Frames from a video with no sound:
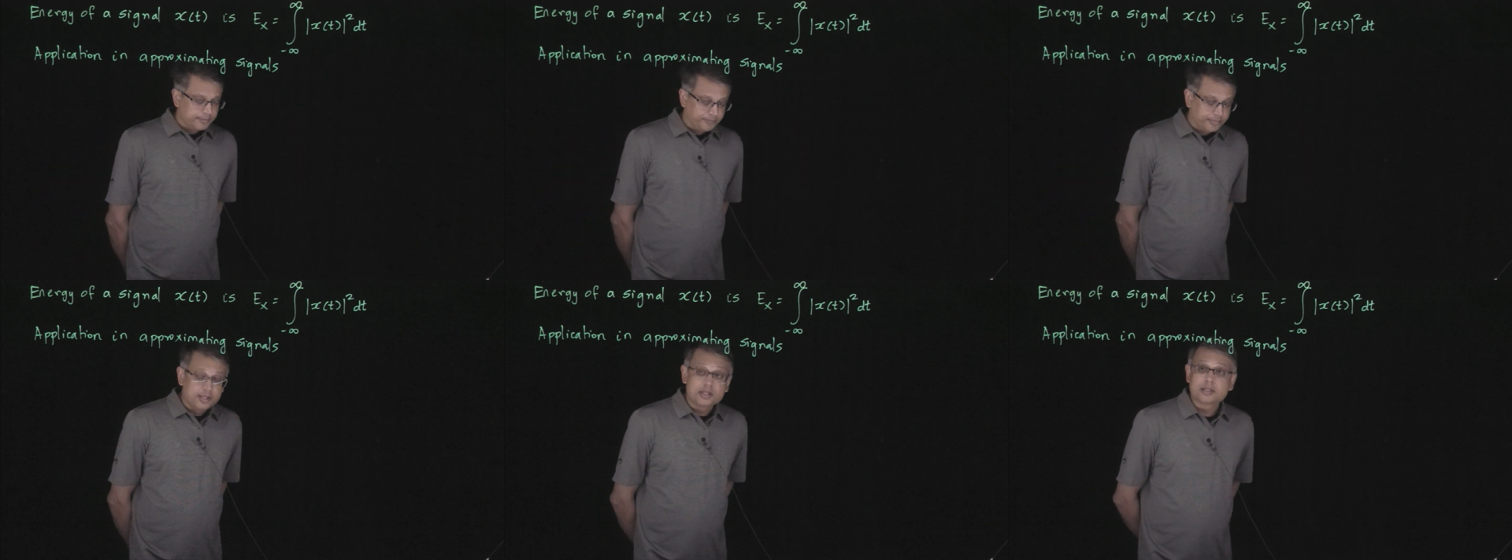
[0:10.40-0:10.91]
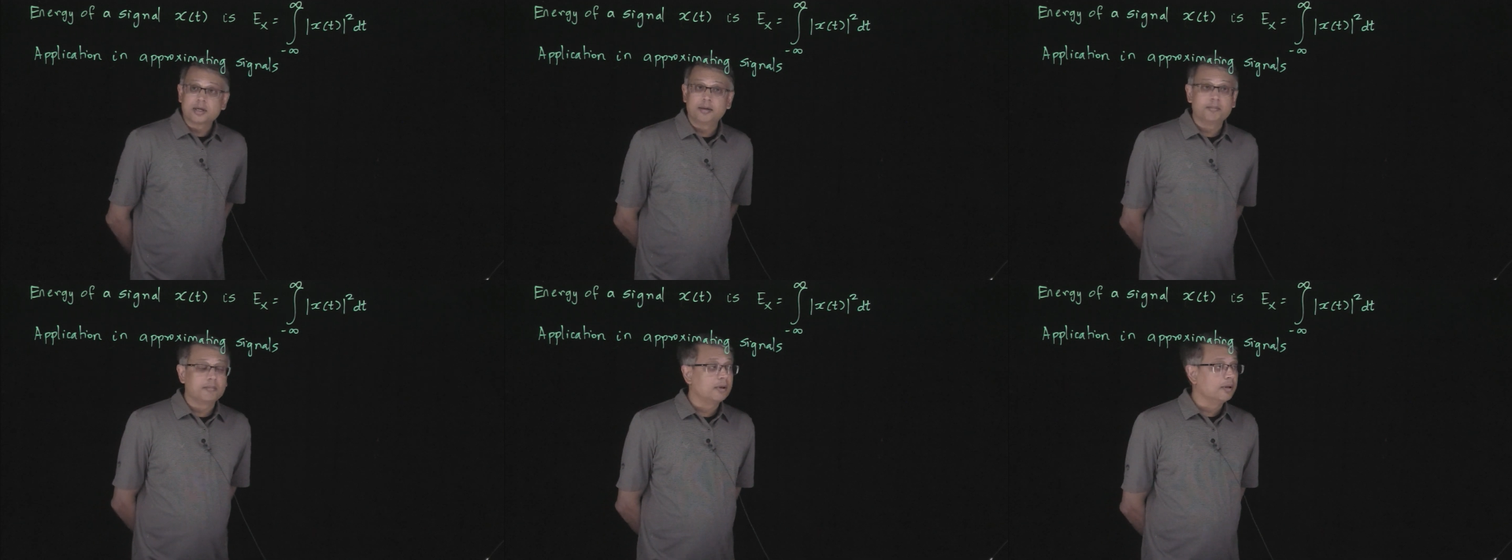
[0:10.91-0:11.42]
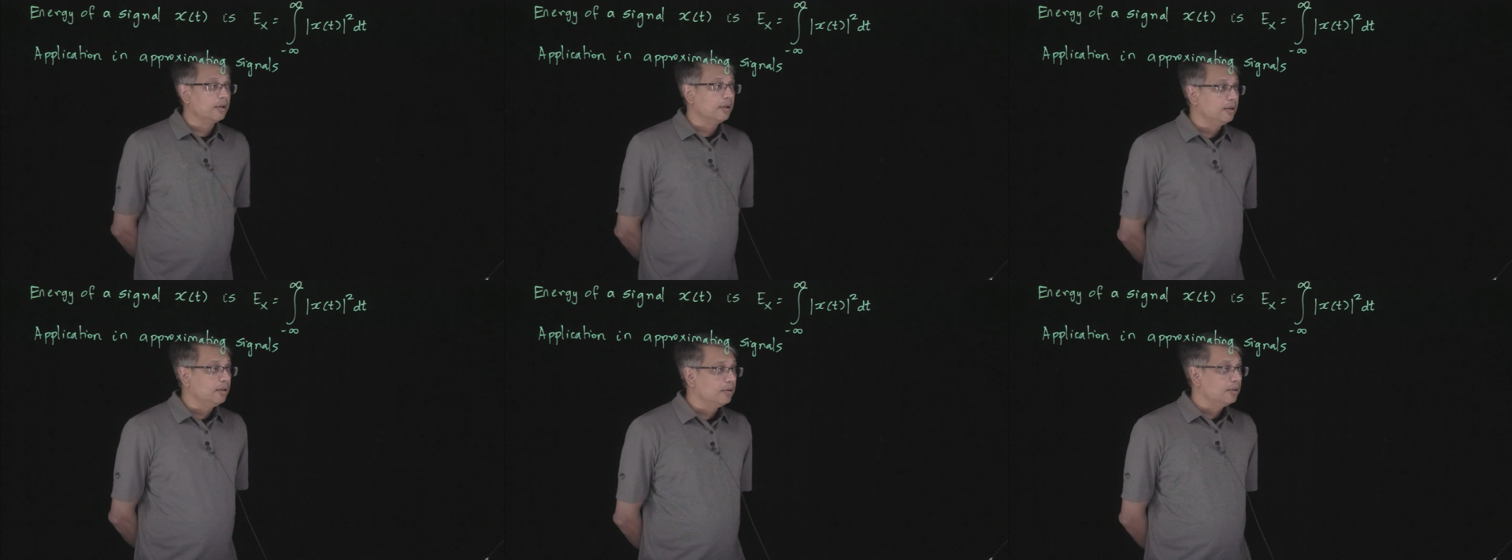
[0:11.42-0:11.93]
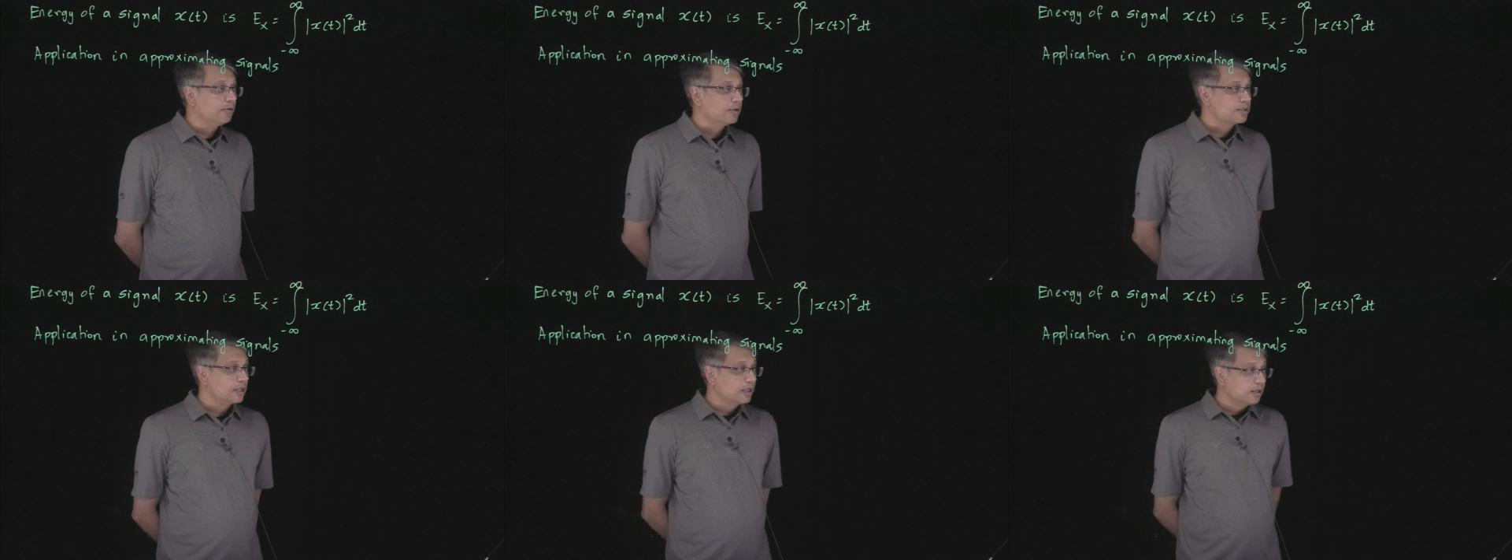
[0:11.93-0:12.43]
This time, the
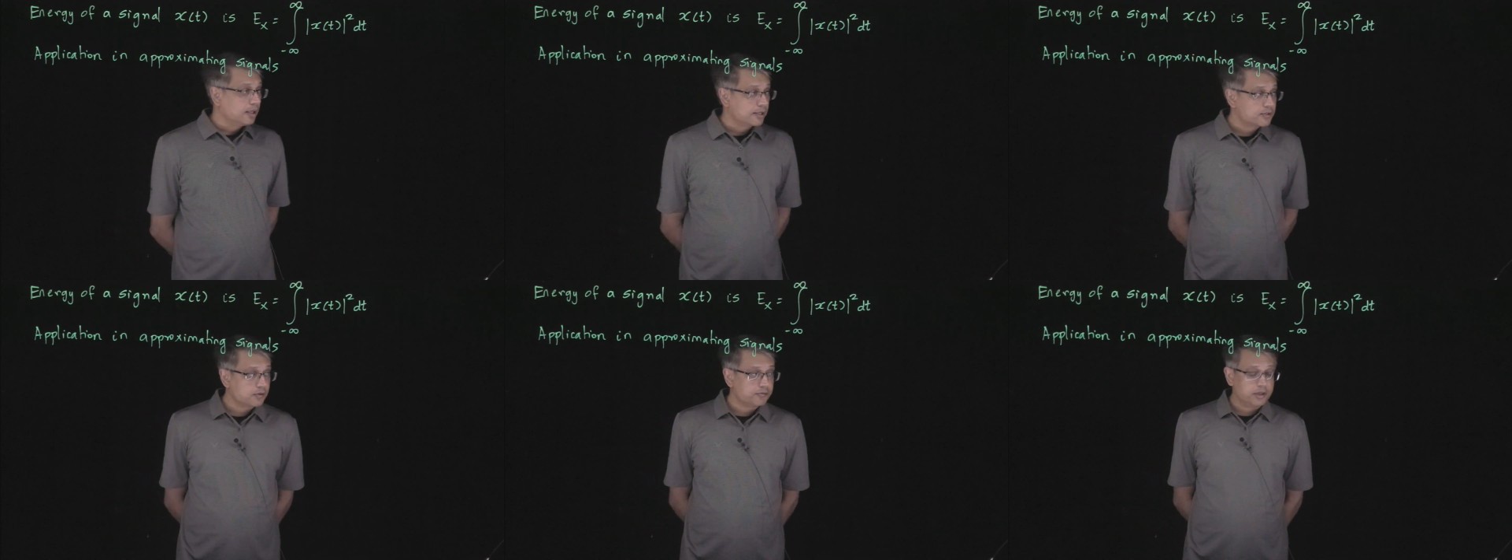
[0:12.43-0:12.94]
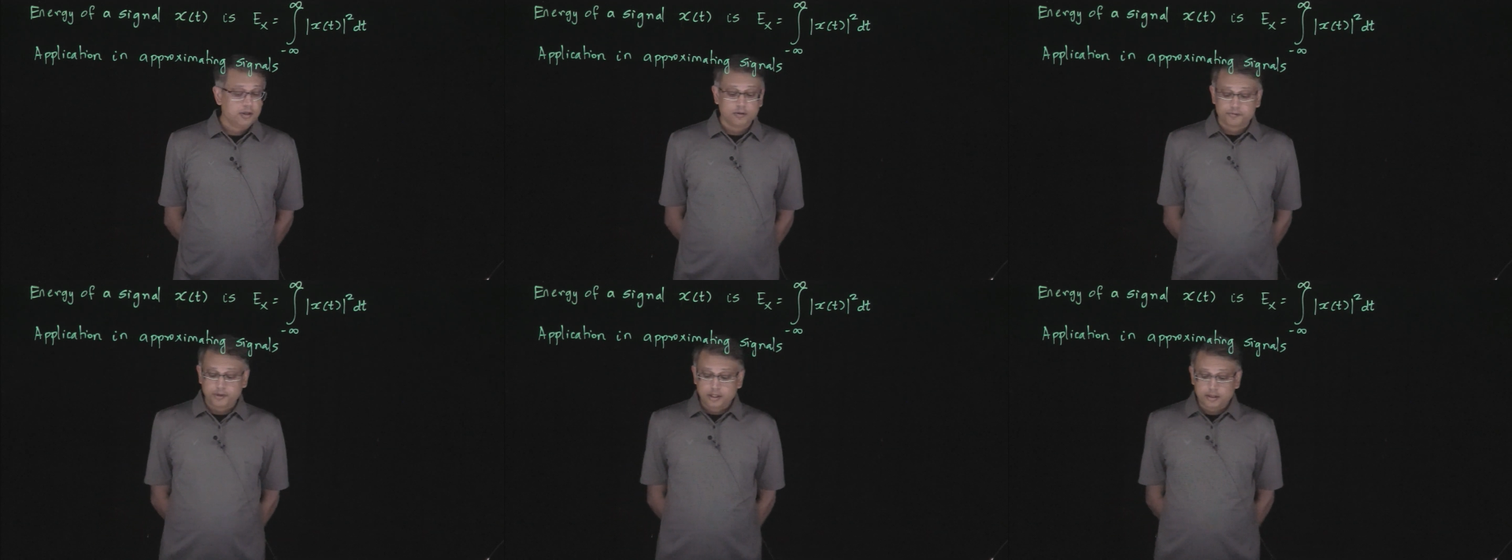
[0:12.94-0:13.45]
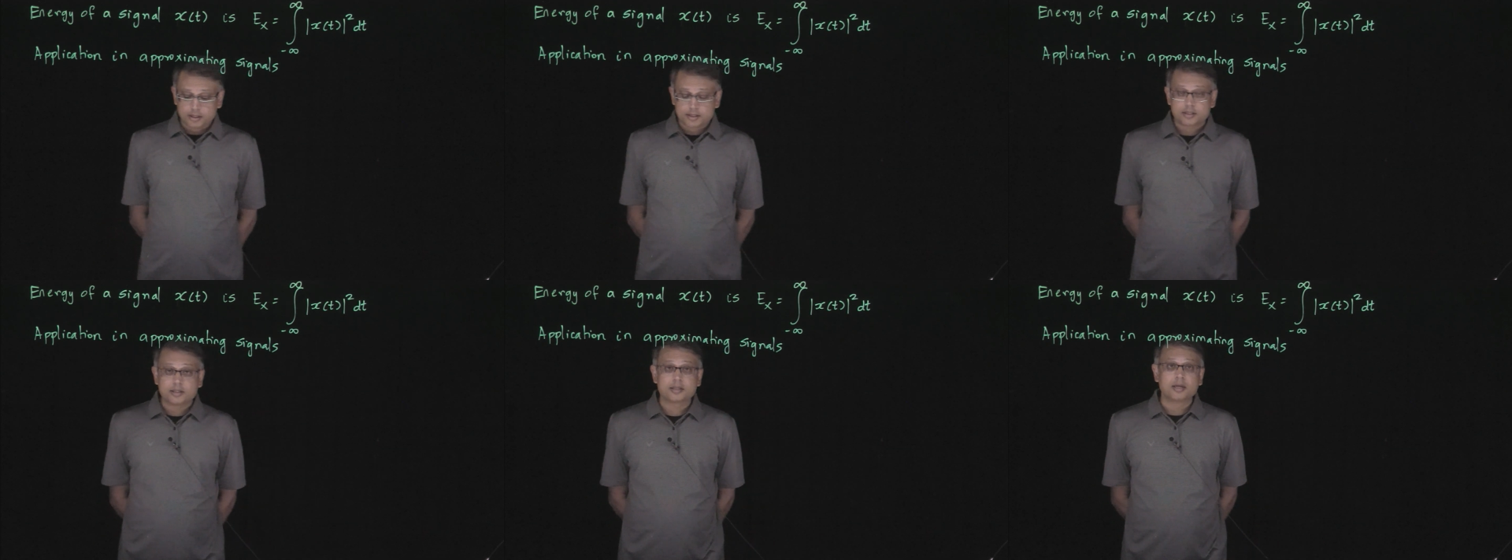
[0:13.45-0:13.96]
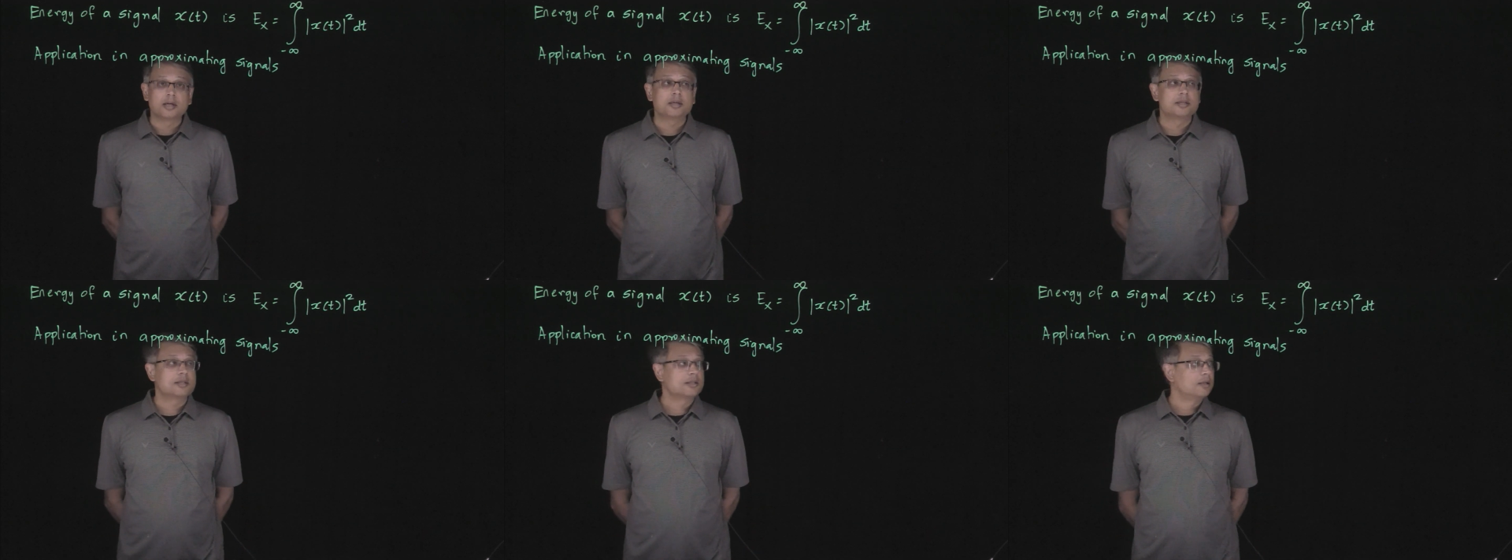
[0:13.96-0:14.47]
signal x of t of interest is not
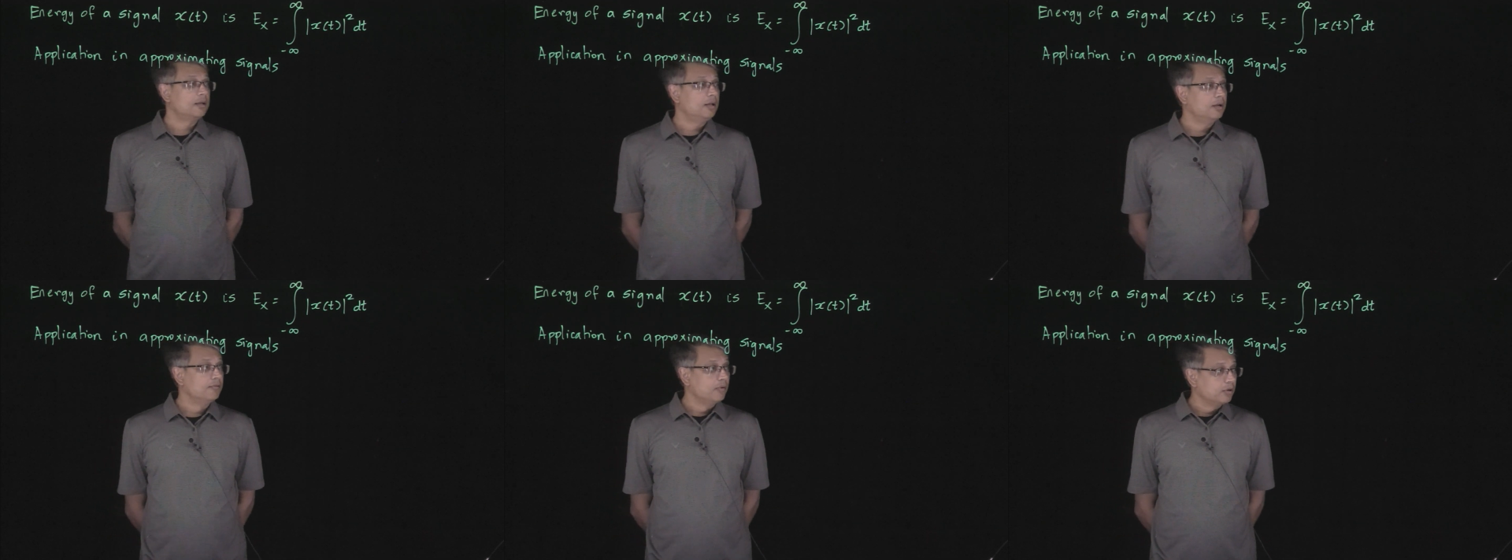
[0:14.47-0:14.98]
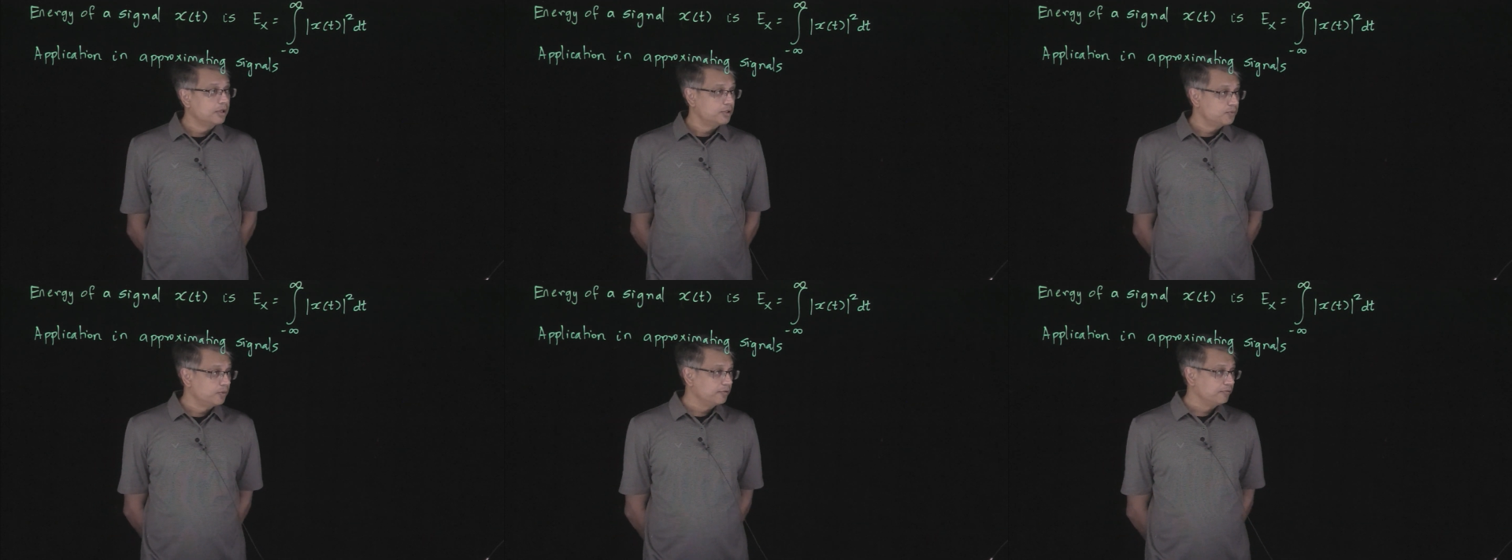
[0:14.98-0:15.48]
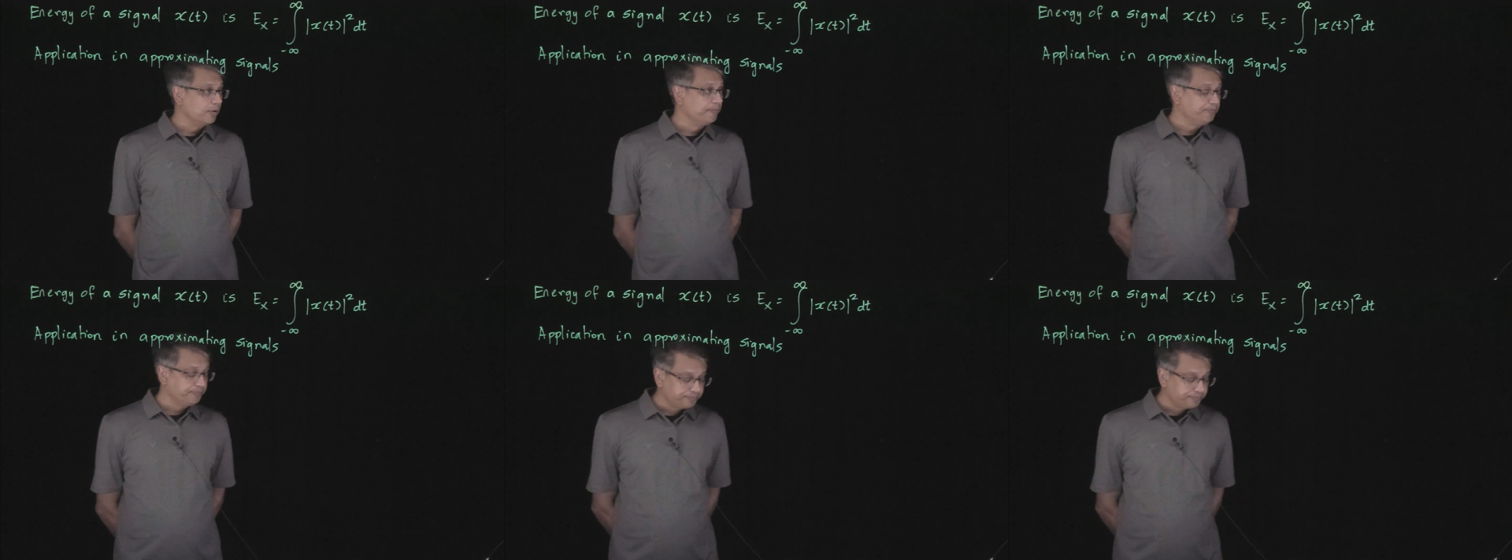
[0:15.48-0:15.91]
necessarily a voltage waveform.